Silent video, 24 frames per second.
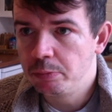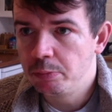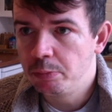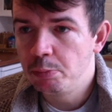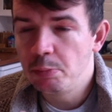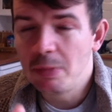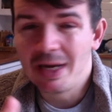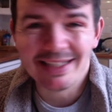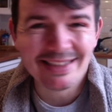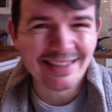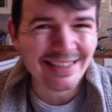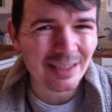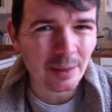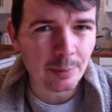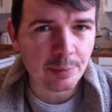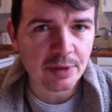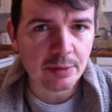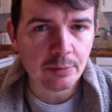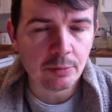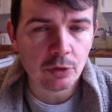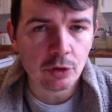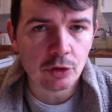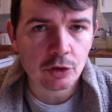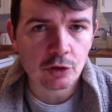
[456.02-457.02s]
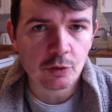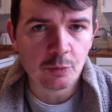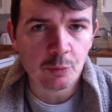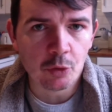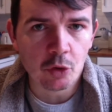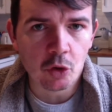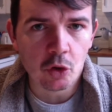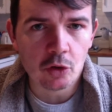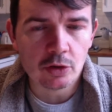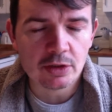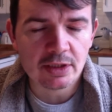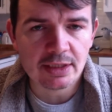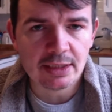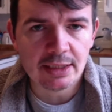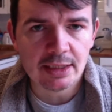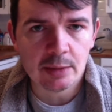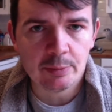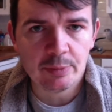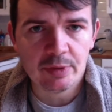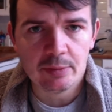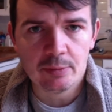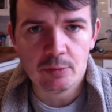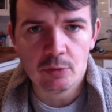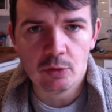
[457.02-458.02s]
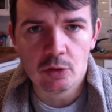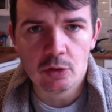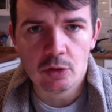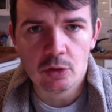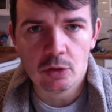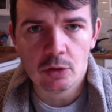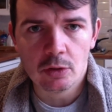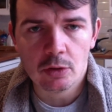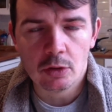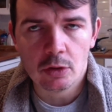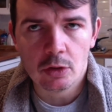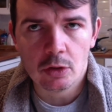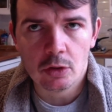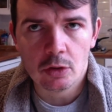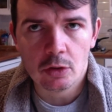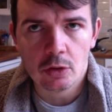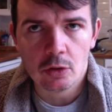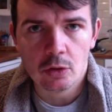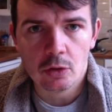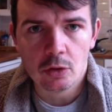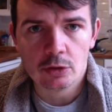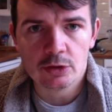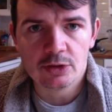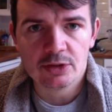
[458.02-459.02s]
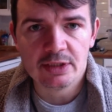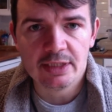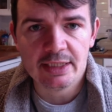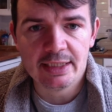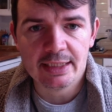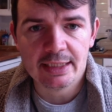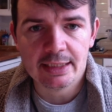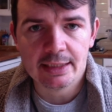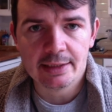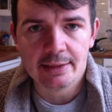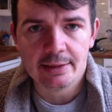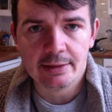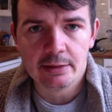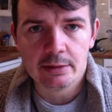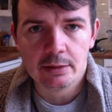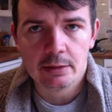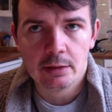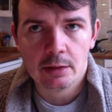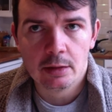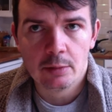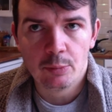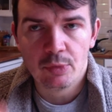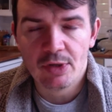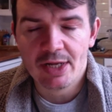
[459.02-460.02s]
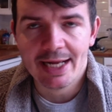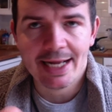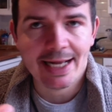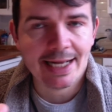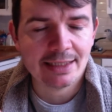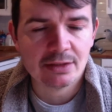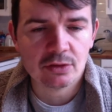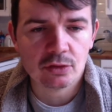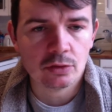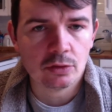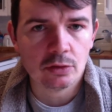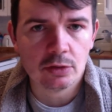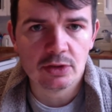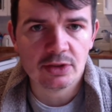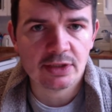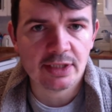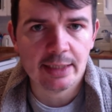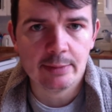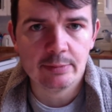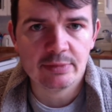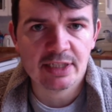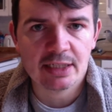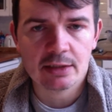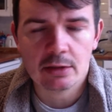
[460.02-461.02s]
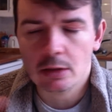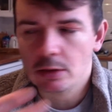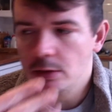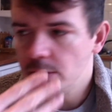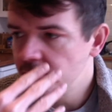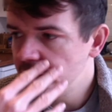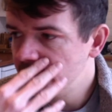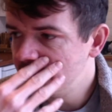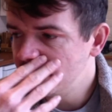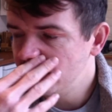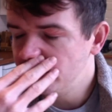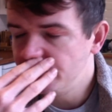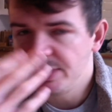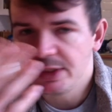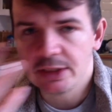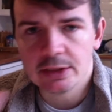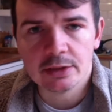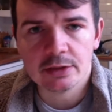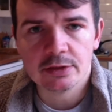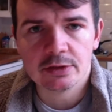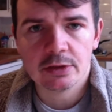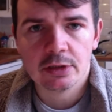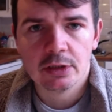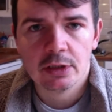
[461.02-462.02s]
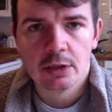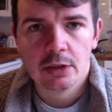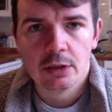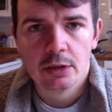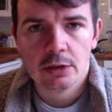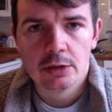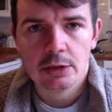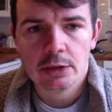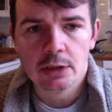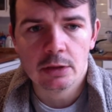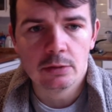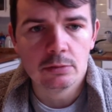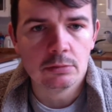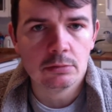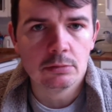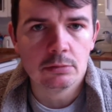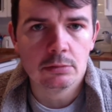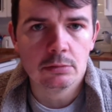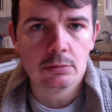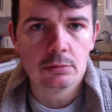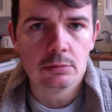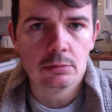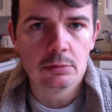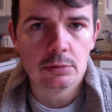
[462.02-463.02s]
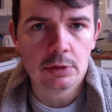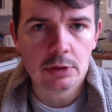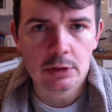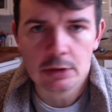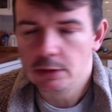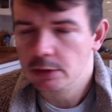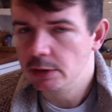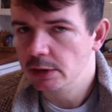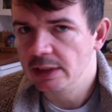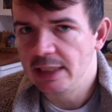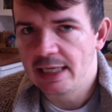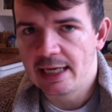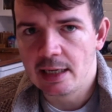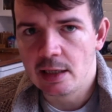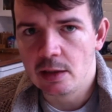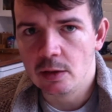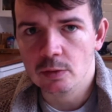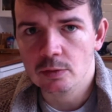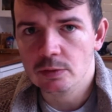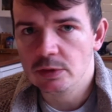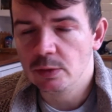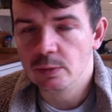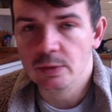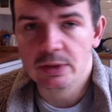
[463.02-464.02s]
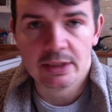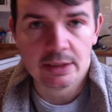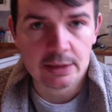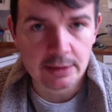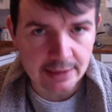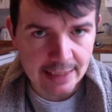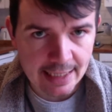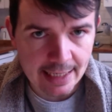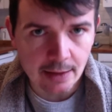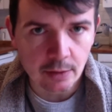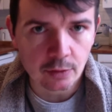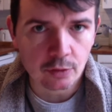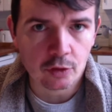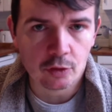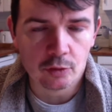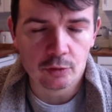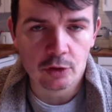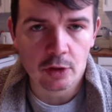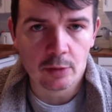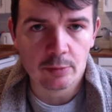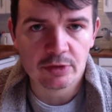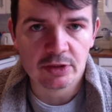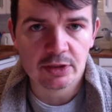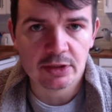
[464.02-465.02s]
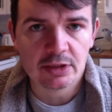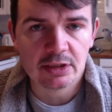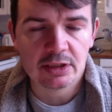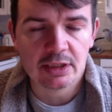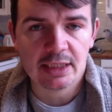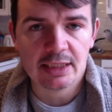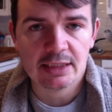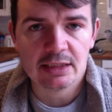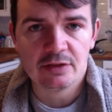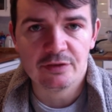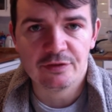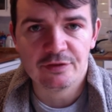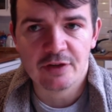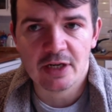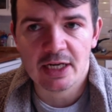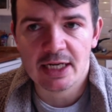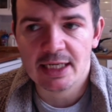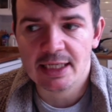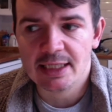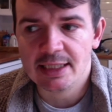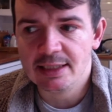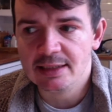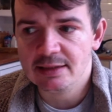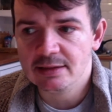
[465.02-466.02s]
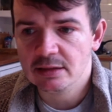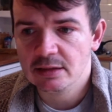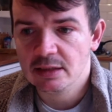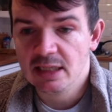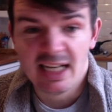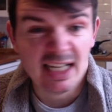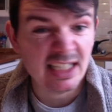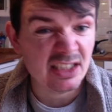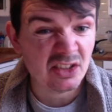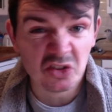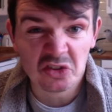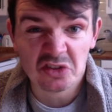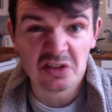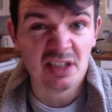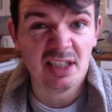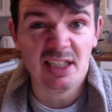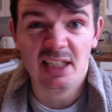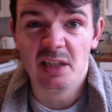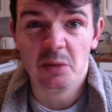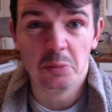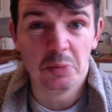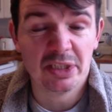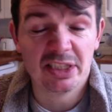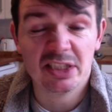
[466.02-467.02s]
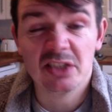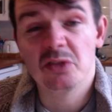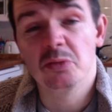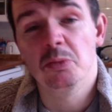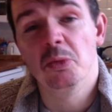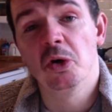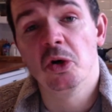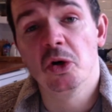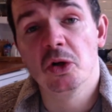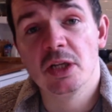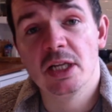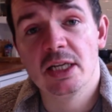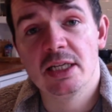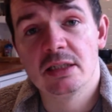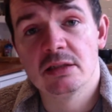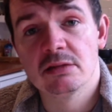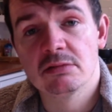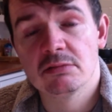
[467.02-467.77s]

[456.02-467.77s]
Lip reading: a little bit more sporty, a little bit more austere, but it has all the same technology in it, because they were now chronometer certified. It's just a little bit smaller.